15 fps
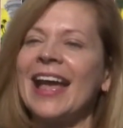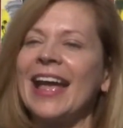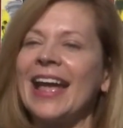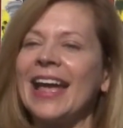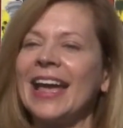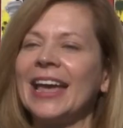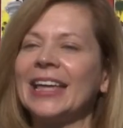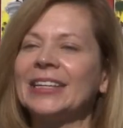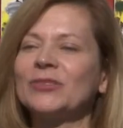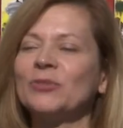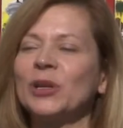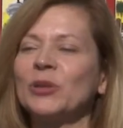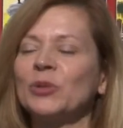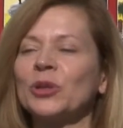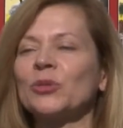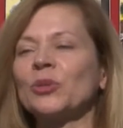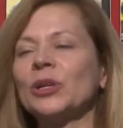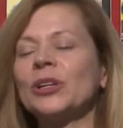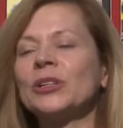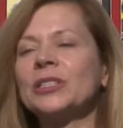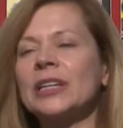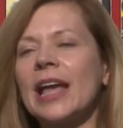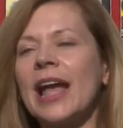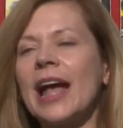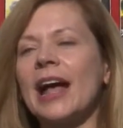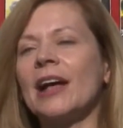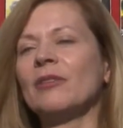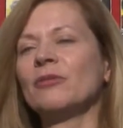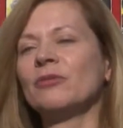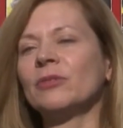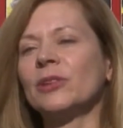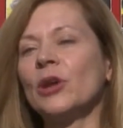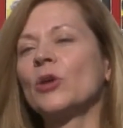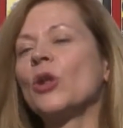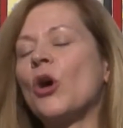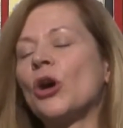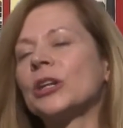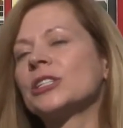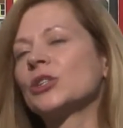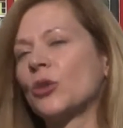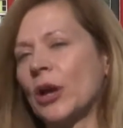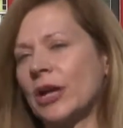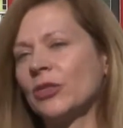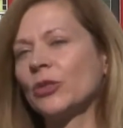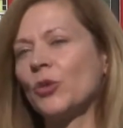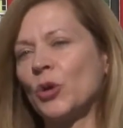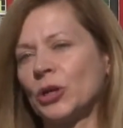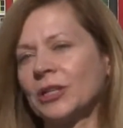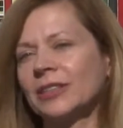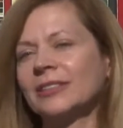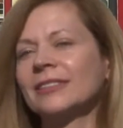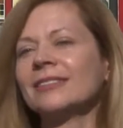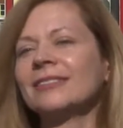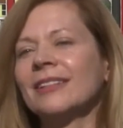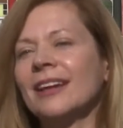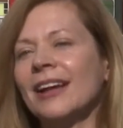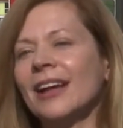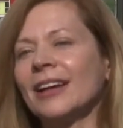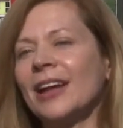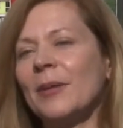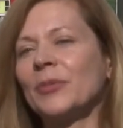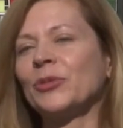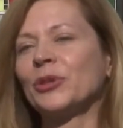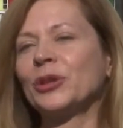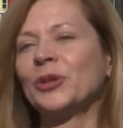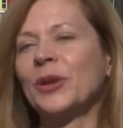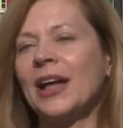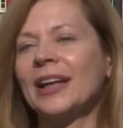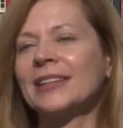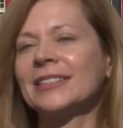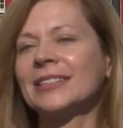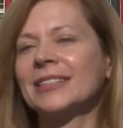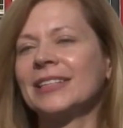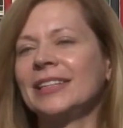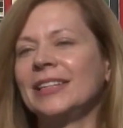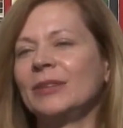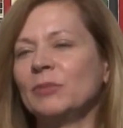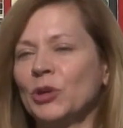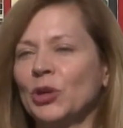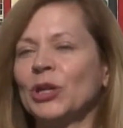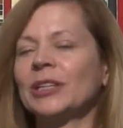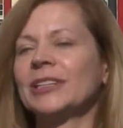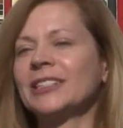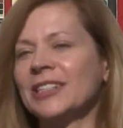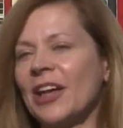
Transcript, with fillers: And we were thrilled to have local artist Grant Thornton uh, come through as the muralist